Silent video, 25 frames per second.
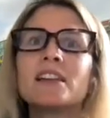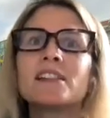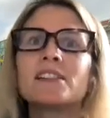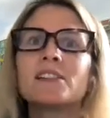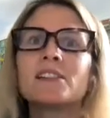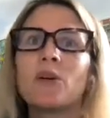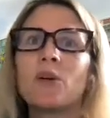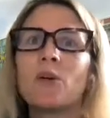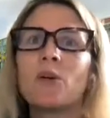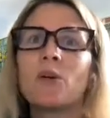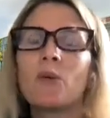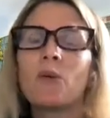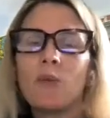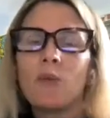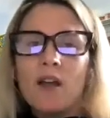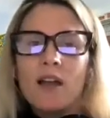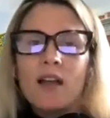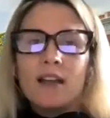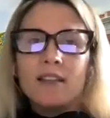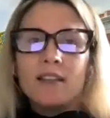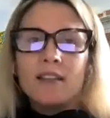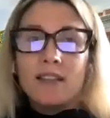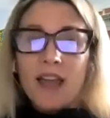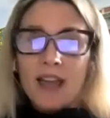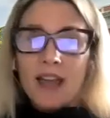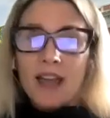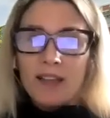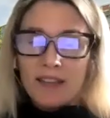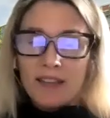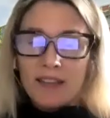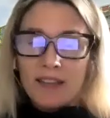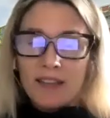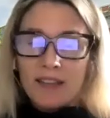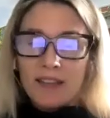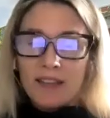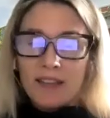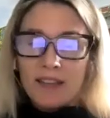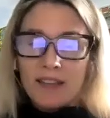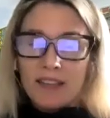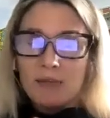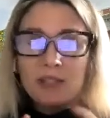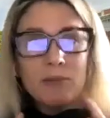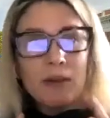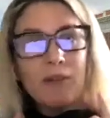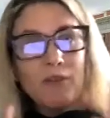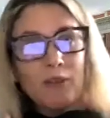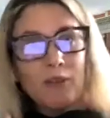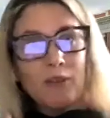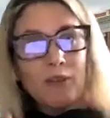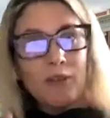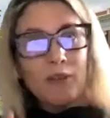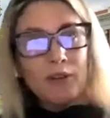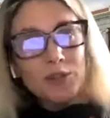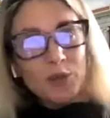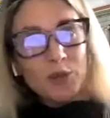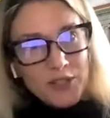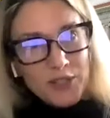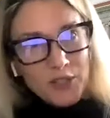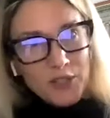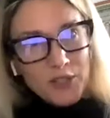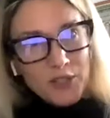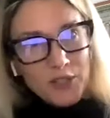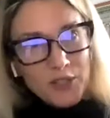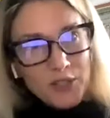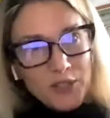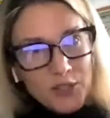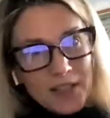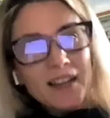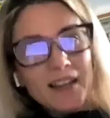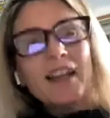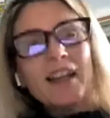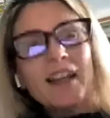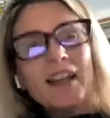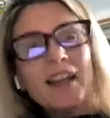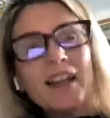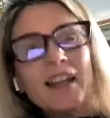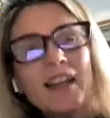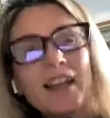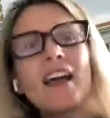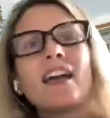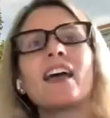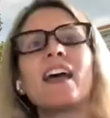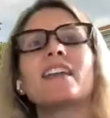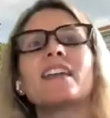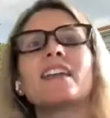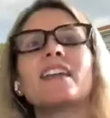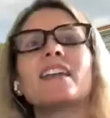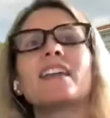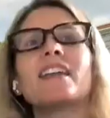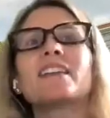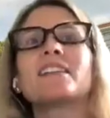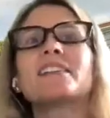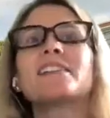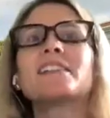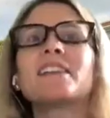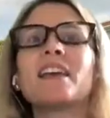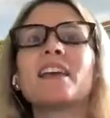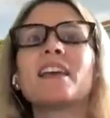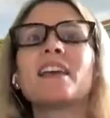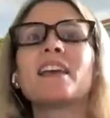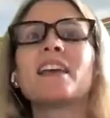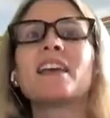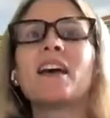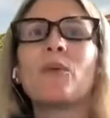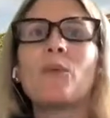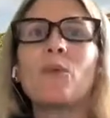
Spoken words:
So that leads me to my first question, and that is,